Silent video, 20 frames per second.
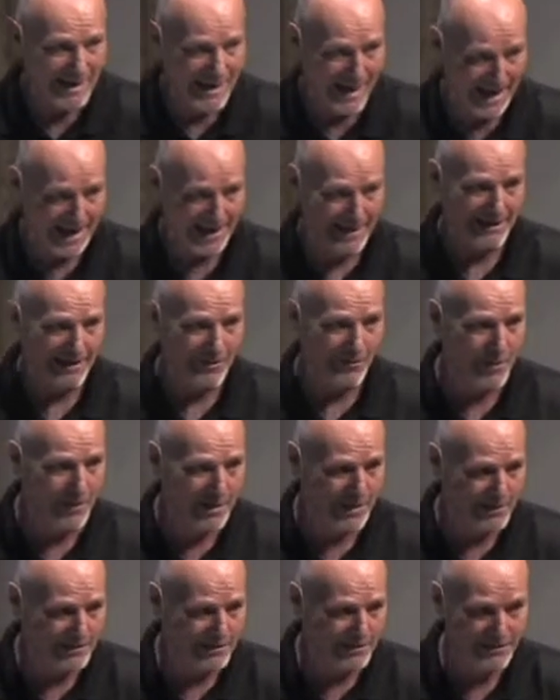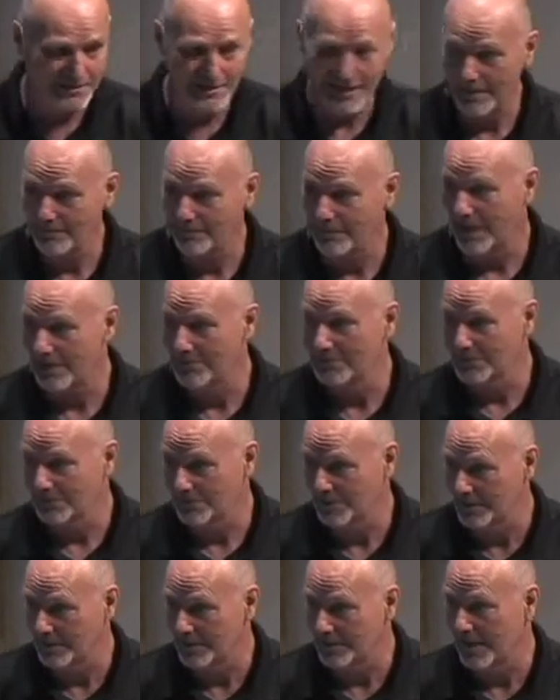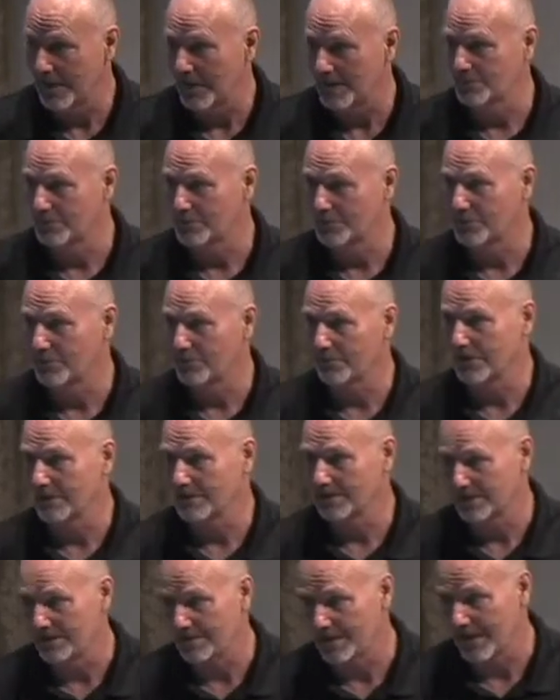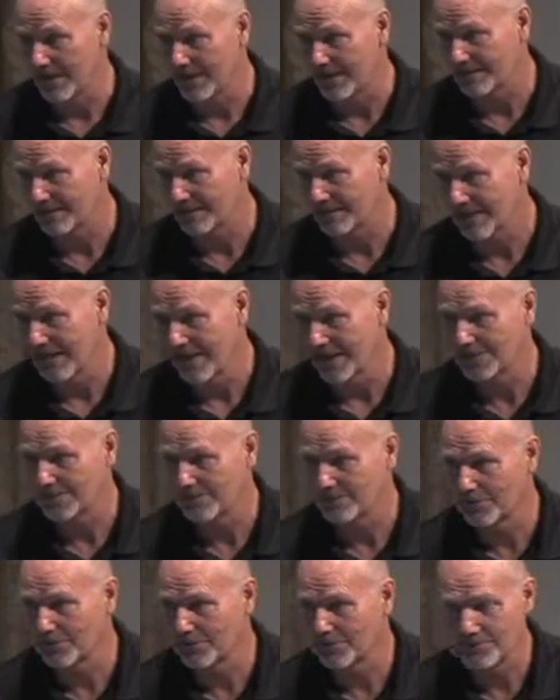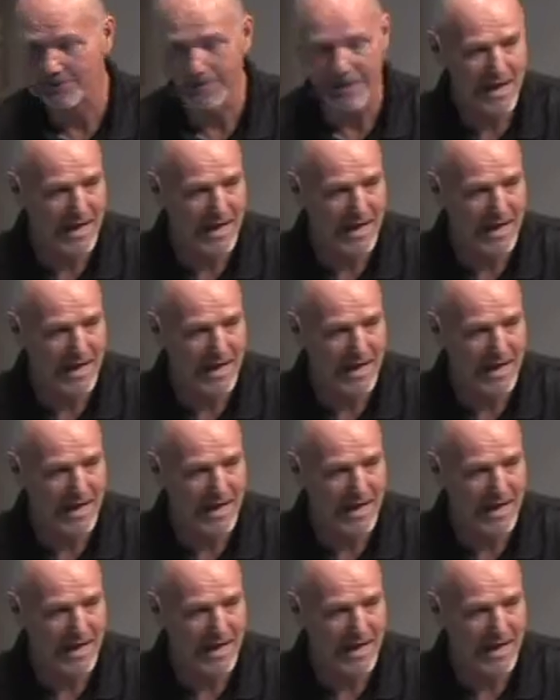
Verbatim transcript: I kind of want to do that, but I'm just really not even sure what to say as opposed to,